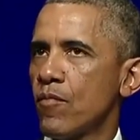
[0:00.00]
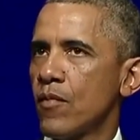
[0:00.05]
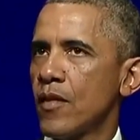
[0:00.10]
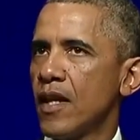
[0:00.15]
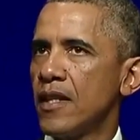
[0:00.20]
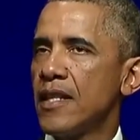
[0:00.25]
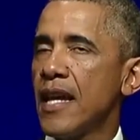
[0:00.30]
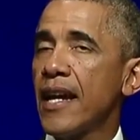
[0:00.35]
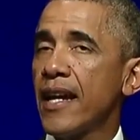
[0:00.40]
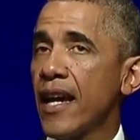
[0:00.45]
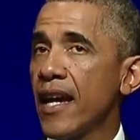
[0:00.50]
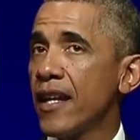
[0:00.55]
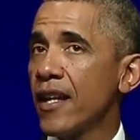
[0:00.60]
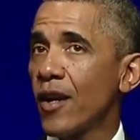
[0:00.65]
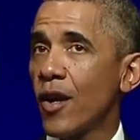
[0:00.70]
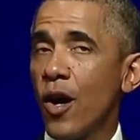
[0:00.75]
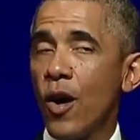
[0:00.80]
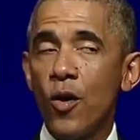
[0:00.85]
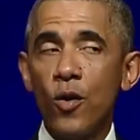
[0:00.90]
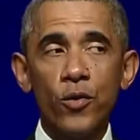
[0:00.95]
A decade
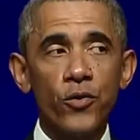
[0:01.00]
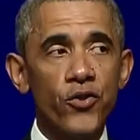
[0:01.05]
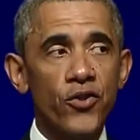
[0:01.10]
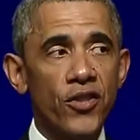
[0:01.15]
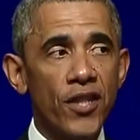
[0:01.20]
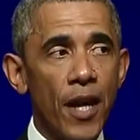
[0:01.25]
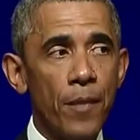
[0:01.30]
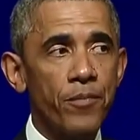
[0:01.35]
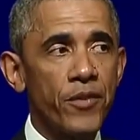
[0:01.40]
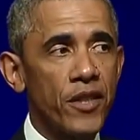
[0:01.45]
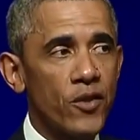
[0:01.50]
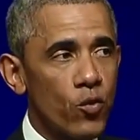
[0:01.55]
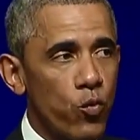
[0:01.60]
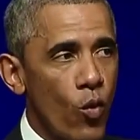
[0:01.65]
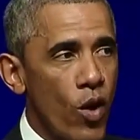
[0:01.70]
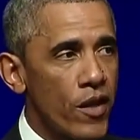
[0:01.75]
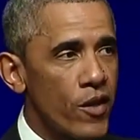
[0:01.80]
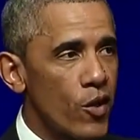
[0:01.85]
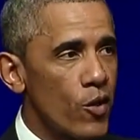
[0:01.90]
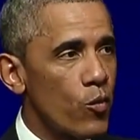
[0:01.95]
ago, skeptics
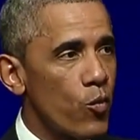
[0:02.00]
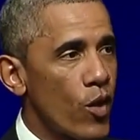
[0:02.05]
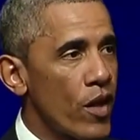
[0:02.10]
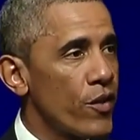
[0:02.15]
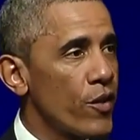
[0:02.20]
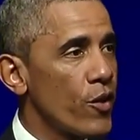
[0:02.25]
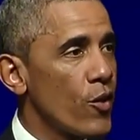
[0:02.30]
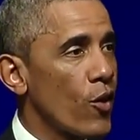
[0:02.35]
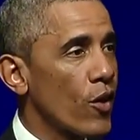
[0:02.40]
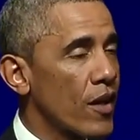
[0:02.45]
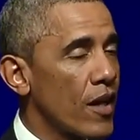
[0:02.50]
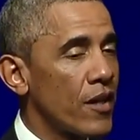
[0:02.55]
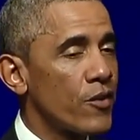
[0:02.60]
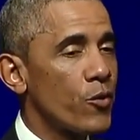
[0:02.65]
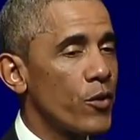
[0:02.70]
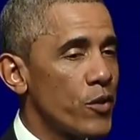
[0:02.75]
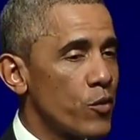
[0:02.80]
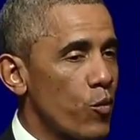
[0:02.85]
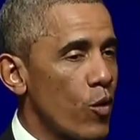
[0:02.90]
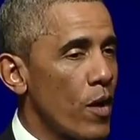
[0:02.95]
wondered whether your
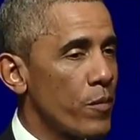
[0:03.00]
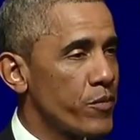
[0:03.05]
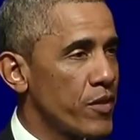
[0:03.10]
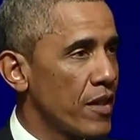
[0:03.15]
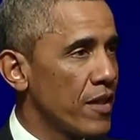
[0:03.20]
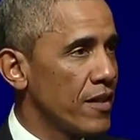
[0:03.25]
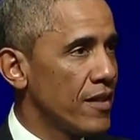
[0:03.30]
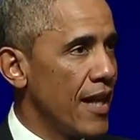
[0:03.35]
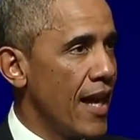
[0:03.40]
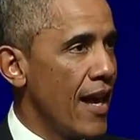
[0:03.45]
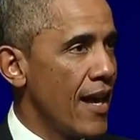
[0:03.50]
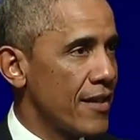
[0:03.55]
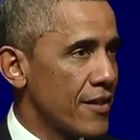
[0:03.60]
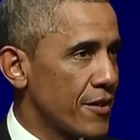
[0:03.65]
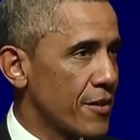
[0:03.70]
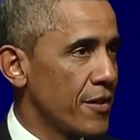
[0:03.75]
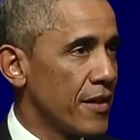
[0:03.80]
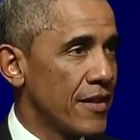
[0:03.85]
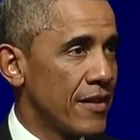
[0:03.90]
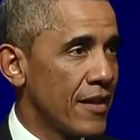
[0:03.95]
countries were up to the
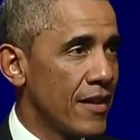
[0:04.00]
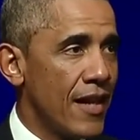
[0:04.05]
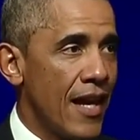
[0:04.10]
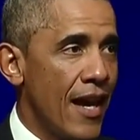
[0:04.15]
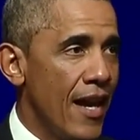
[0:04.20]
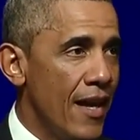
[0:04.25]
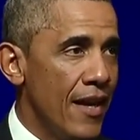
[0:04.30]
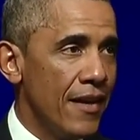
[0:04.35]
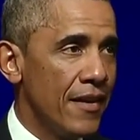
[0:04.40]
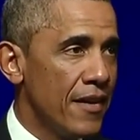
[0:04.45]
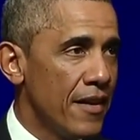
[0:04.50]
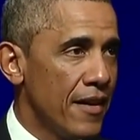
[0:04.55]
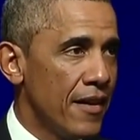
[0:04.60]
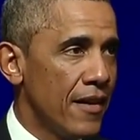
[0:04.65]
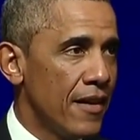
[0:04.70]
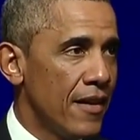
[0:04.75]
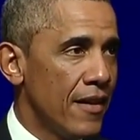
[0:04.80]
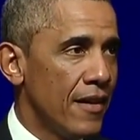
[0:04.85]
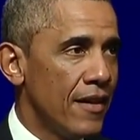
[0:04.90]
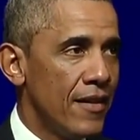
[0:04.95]
task, and today
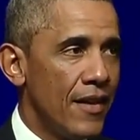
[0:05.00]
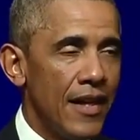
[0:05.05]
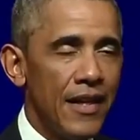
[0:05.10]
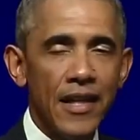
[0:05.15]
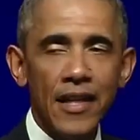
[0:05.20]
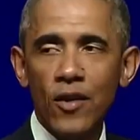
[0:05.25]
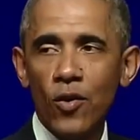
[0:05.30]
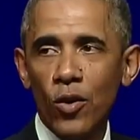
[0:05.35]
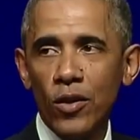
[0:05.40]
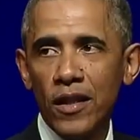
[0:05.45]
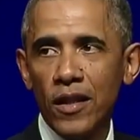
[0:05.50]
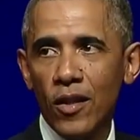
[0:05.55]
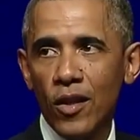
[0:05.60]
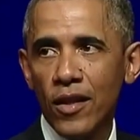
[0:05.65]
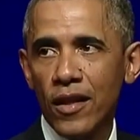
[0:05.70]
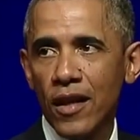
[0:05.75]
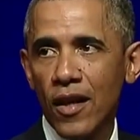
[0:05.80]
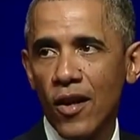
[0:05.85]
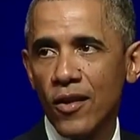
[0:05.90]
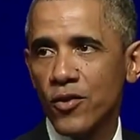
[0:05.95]
they need only
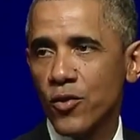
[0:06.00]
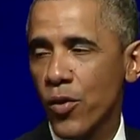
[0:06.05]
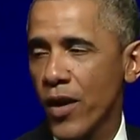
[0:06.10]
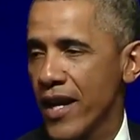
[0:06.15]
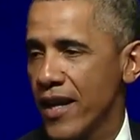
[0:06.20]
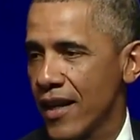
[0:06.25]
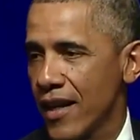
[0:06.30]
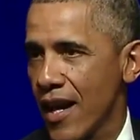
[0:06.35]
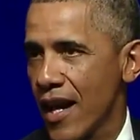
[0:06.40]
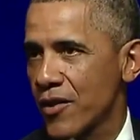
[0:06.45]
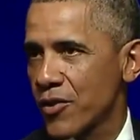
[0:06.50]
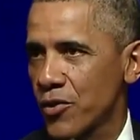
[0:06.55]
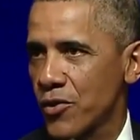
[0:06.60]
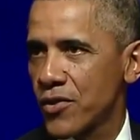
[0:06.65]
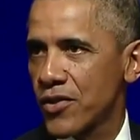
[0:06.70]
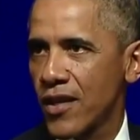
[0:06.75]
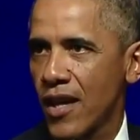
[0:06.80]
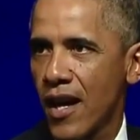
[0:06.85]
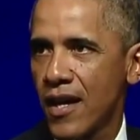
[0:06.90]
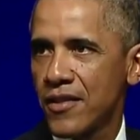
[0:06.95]
look at our training
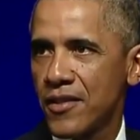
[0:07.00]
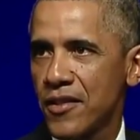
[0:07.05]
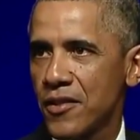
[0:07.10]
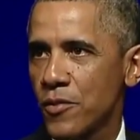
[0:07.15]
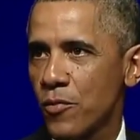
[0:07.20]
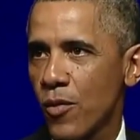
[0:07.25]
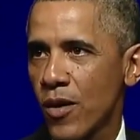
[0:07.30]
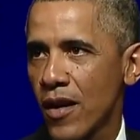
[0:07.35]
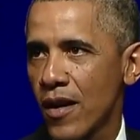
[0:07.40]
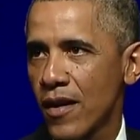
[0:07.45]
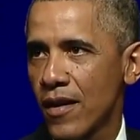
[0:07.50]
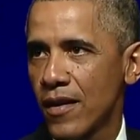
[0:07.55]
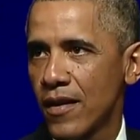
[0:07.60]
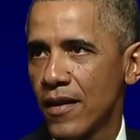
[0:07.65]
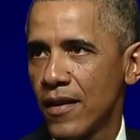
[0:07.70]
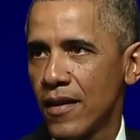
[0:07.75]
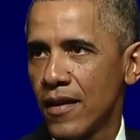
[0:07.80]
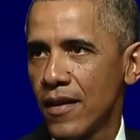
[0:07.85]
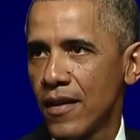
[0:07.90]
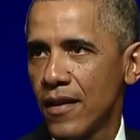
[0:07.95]
exercises where
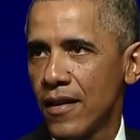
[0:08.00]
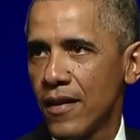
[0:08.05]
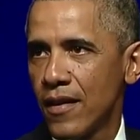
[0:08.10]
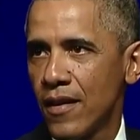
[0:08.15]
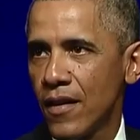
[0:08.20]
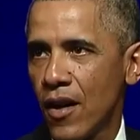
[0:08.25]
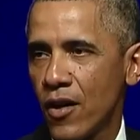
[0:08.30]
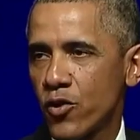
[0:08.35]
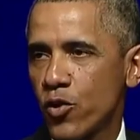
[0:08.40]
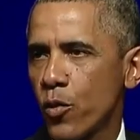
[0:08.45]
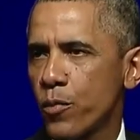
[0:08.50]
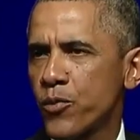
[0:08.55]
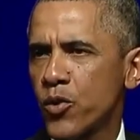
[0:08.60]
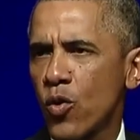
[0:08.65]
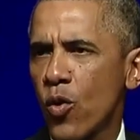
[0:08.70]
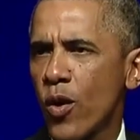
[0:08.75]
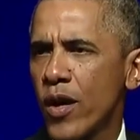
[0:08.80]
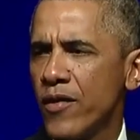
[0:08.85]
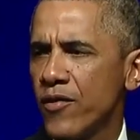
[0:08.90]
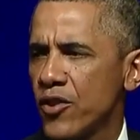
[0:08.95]
our troops
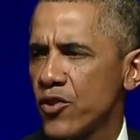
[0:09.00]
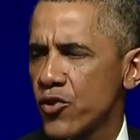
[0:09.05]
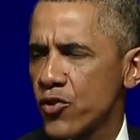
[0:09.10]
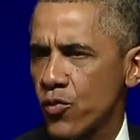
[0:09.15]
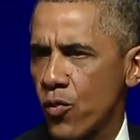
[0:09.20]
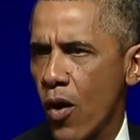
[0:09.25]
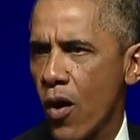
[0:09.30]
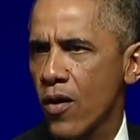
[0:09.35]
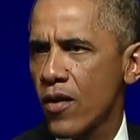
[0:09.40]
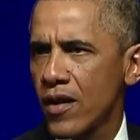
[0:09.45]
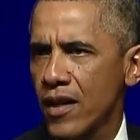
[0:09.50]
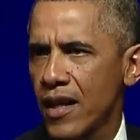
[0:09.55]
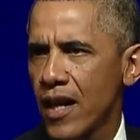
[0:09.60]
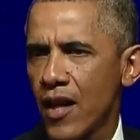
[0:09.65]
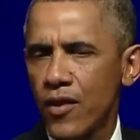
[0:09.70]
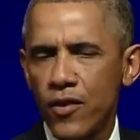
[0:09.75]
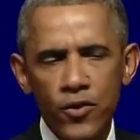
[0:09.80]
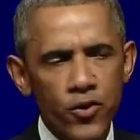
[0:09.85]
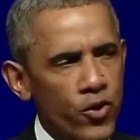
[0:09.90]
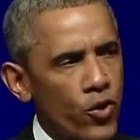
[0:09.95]
grow even stronger
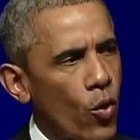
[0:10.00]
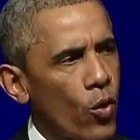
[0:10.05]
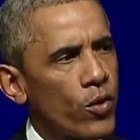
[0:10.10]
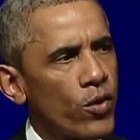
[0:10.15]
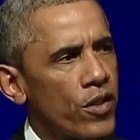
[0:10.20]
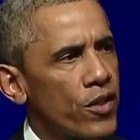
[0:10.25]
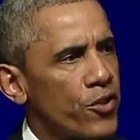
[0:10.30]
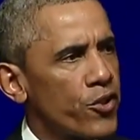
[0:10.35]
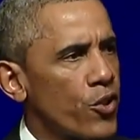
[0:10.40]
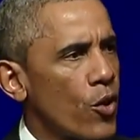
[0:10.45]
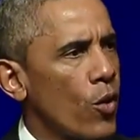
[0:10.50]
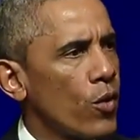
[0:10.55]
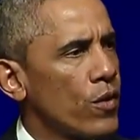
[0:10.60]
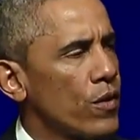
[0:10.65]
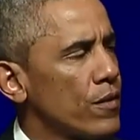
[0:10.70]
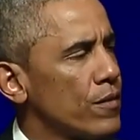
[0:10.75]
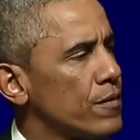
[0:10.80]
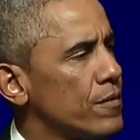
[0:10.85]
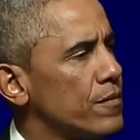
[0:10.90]
together, shoulder to shoulder.